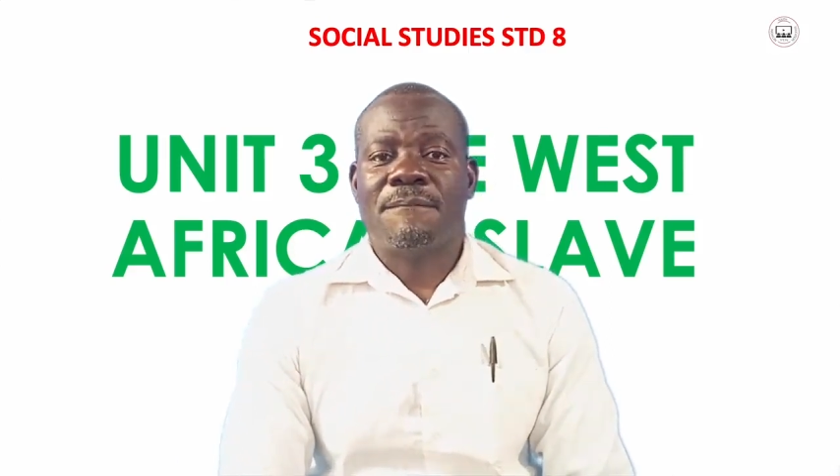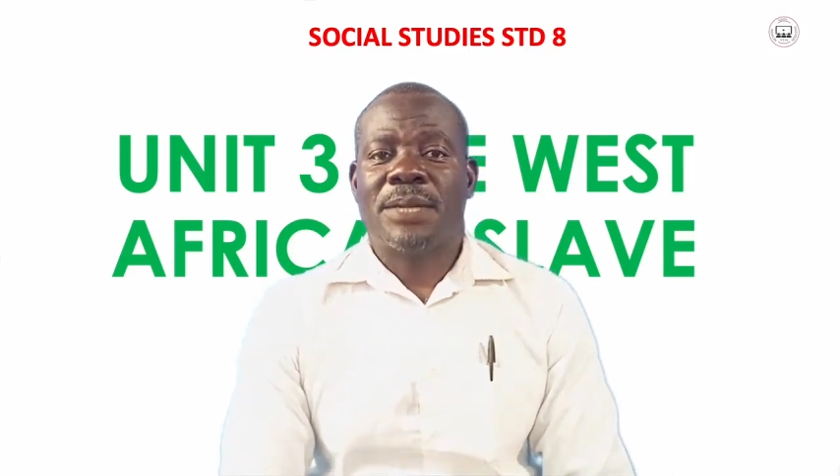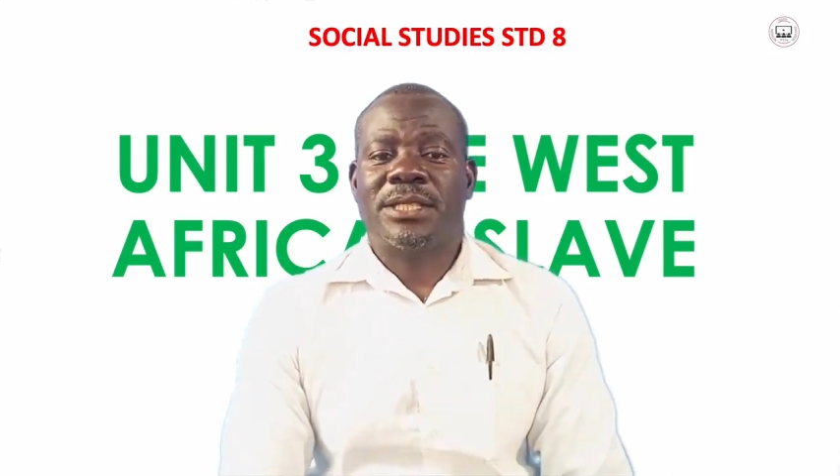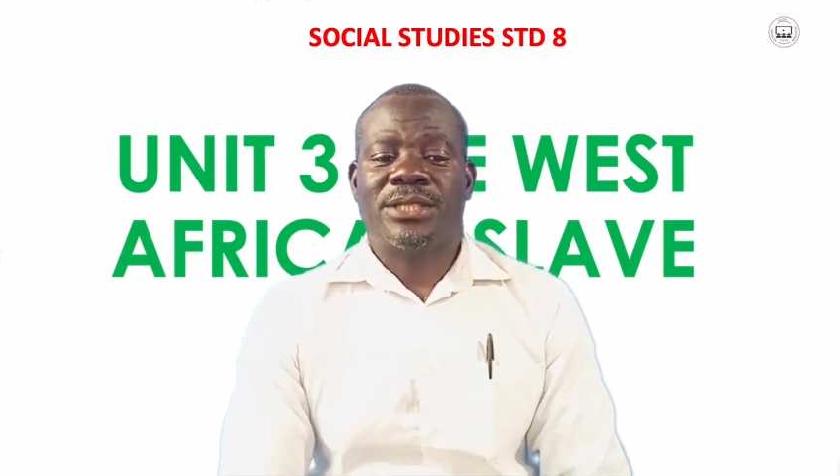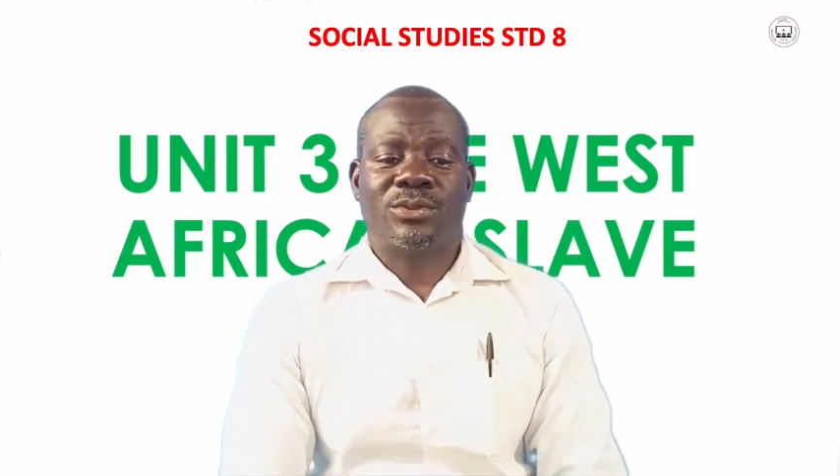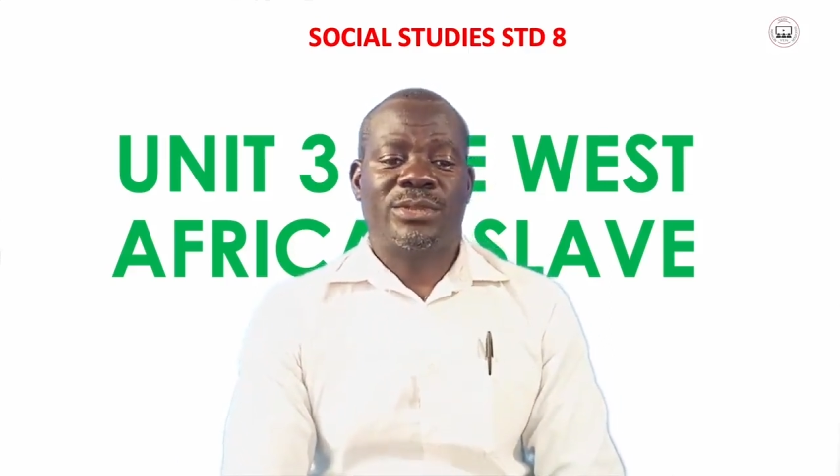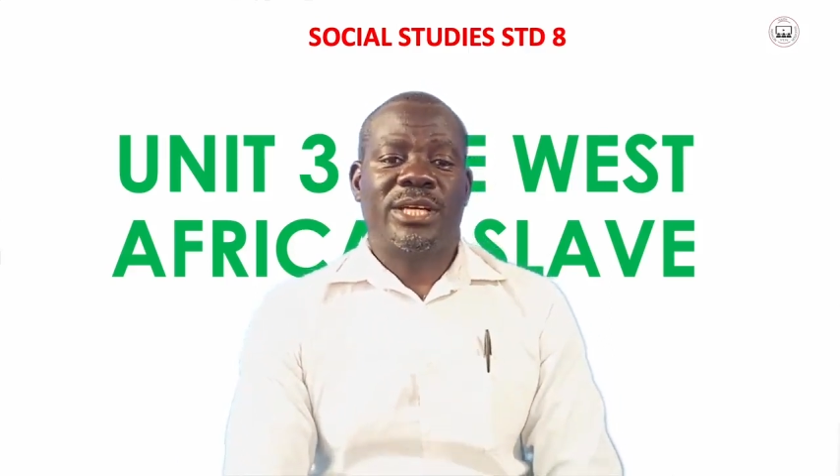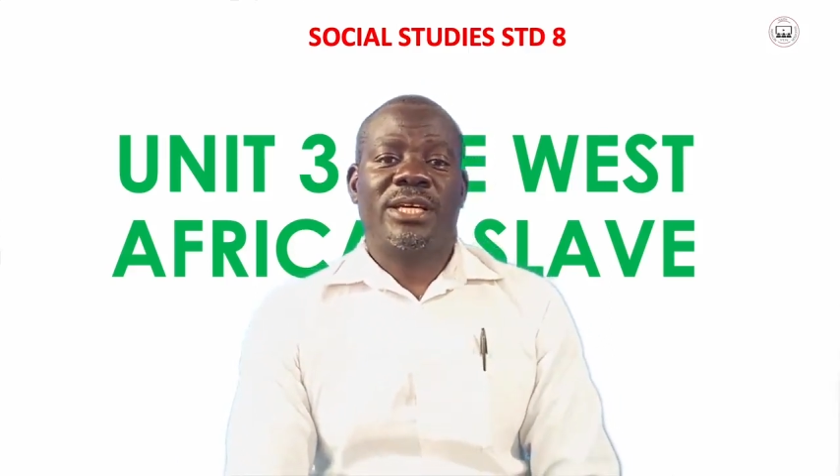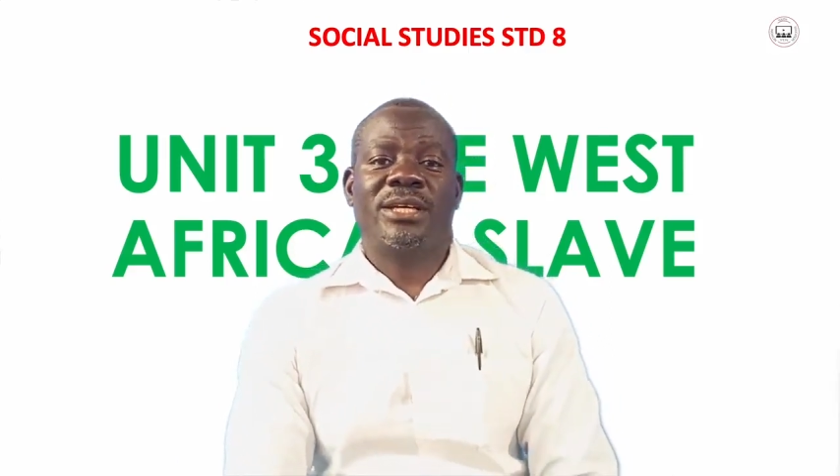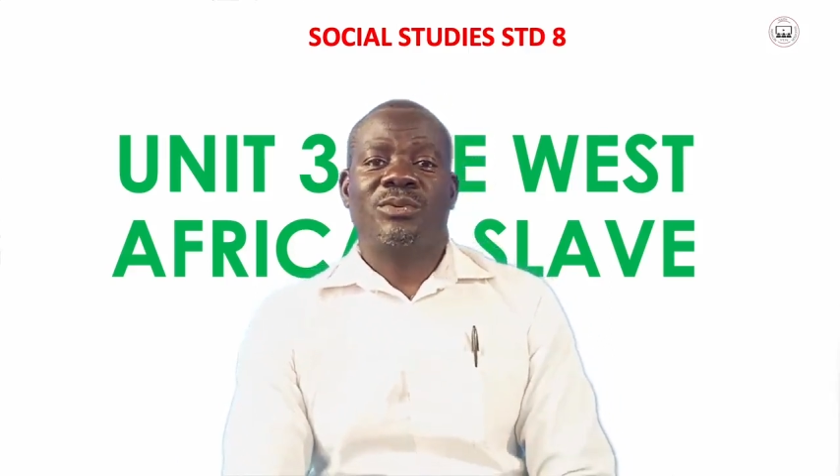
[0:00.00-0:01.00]
But
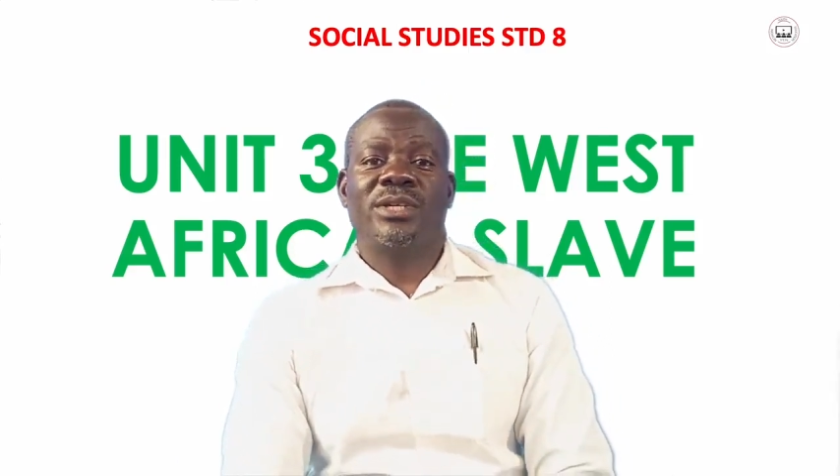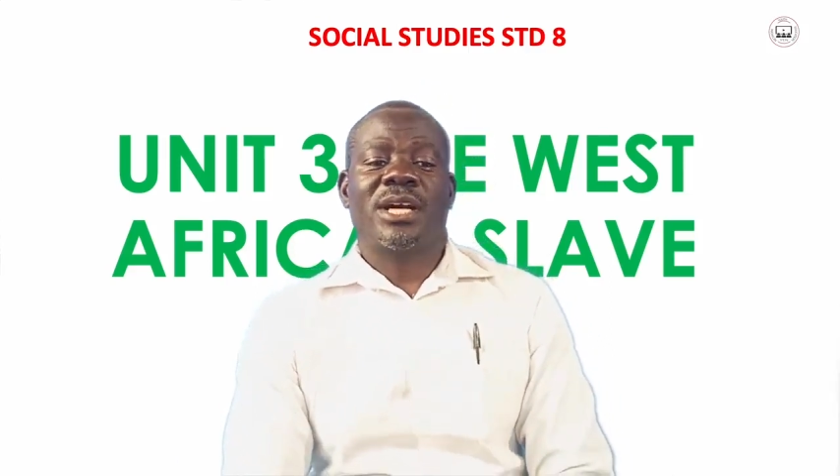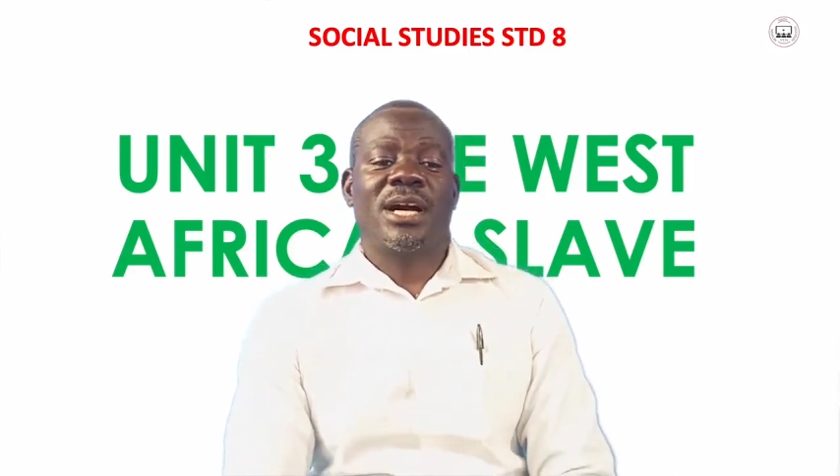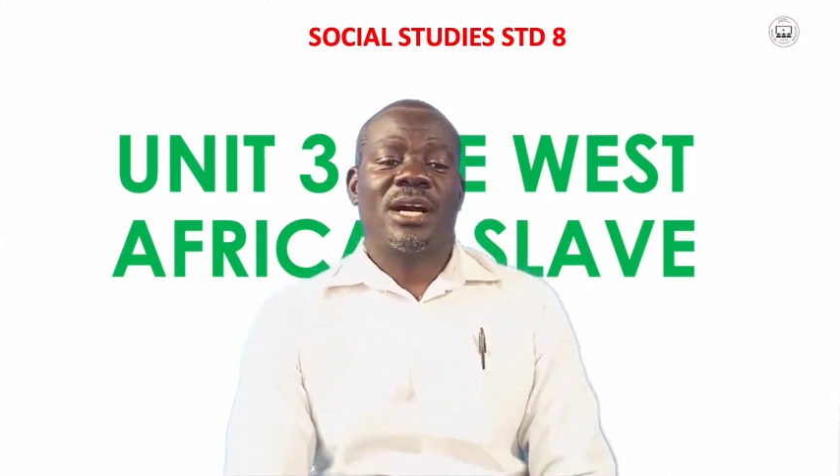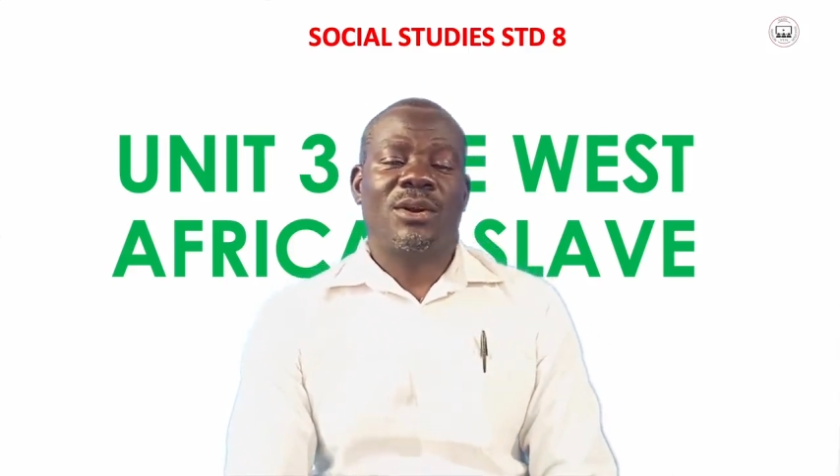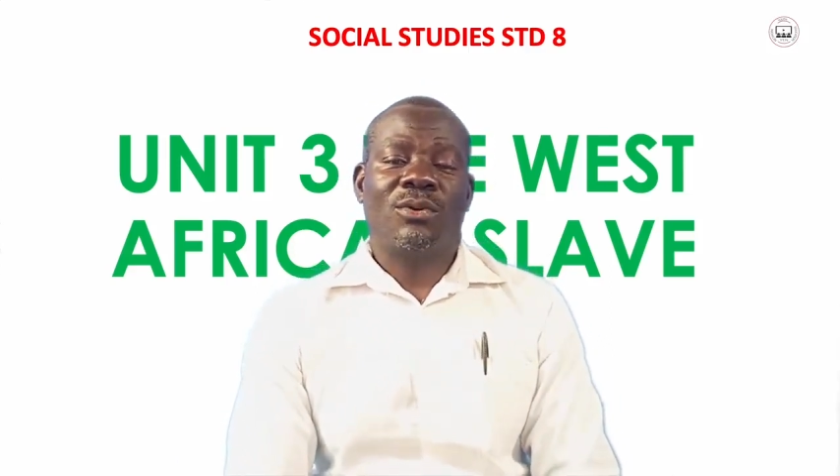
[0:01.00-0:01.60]
today we are